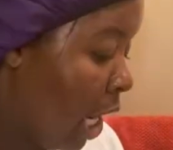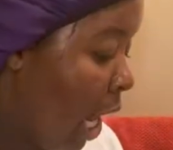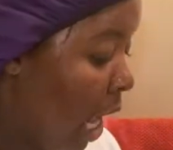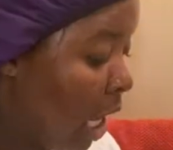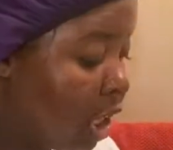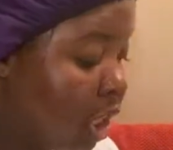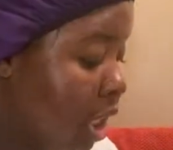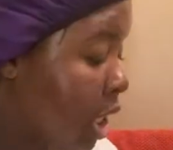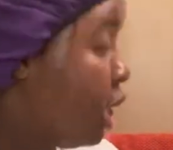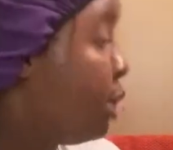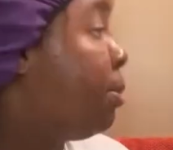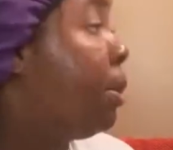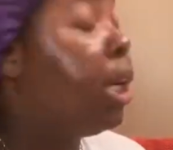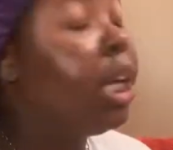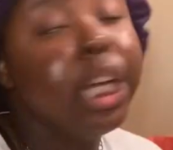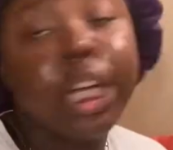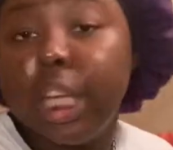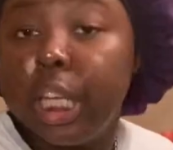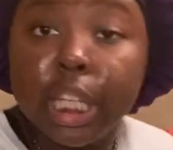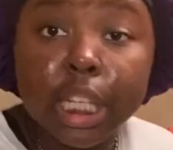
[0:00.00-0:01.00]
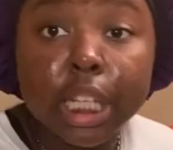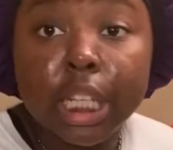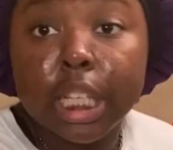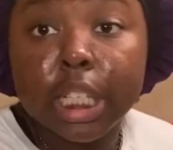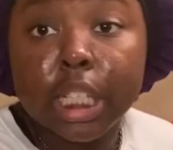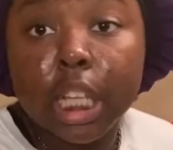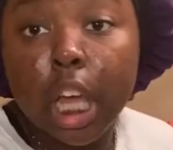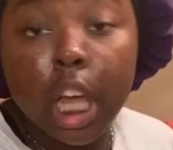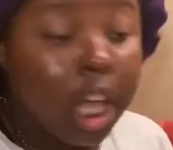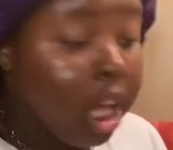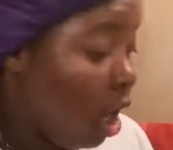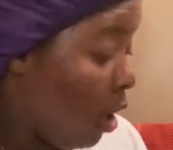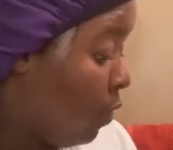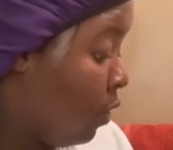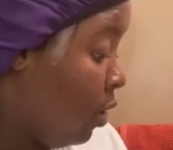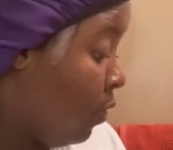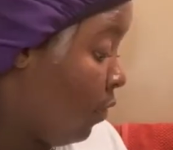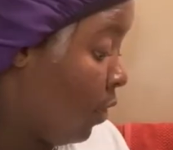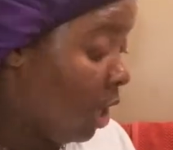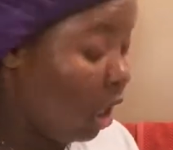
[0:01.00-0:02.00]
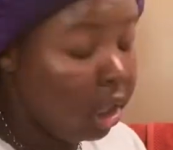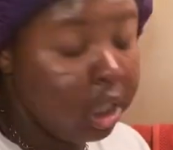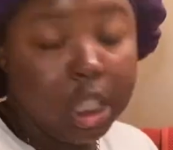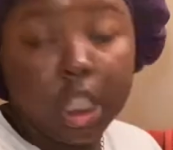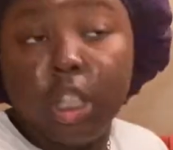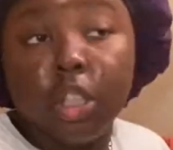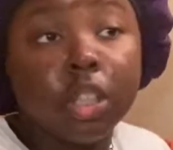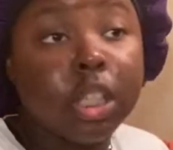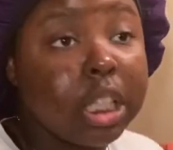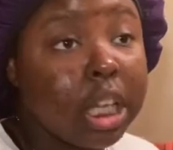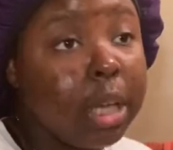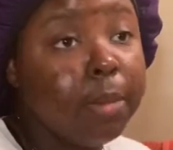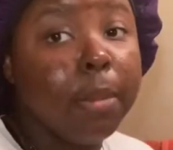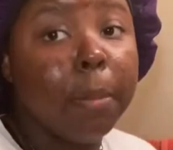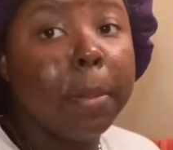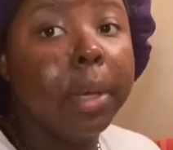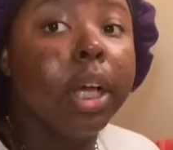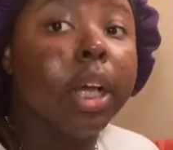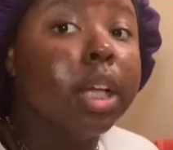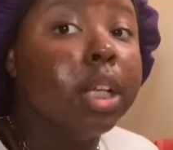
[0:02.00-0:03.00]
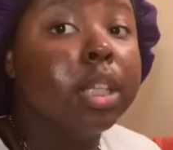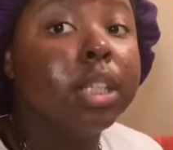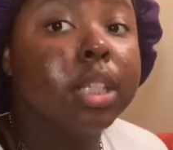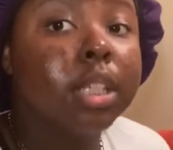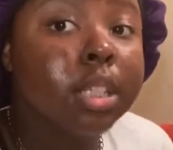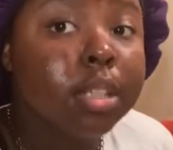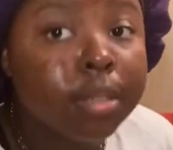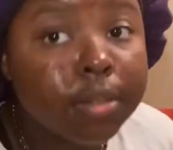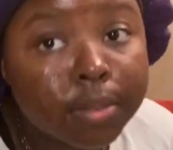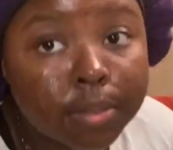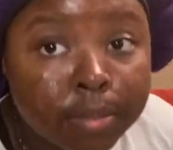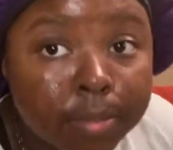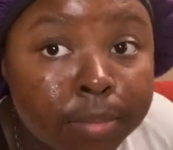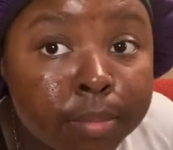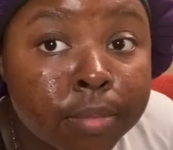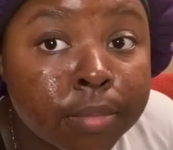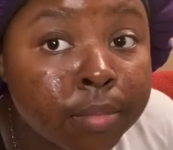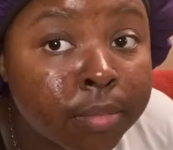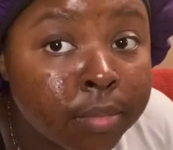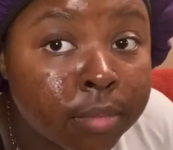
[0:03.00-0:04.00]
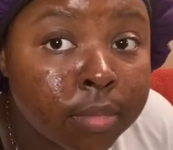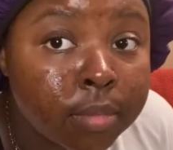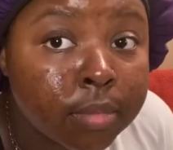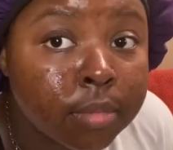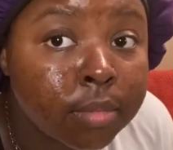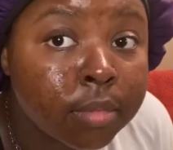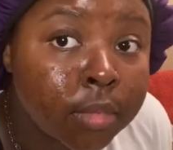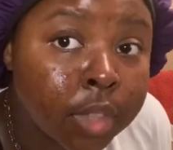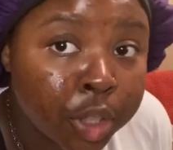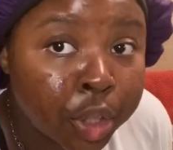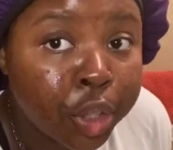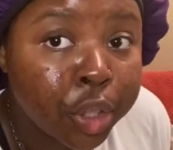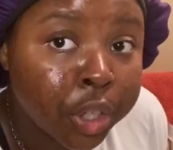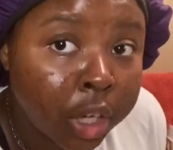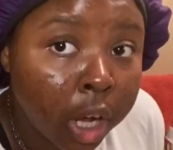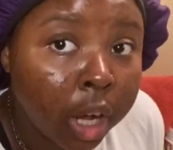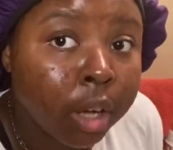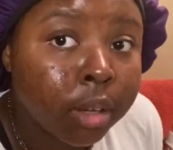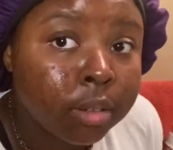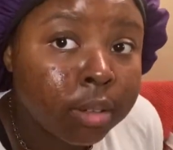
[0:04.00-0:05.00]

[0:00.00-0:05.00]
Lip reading: not just because of you finna clean your skin, but because you know,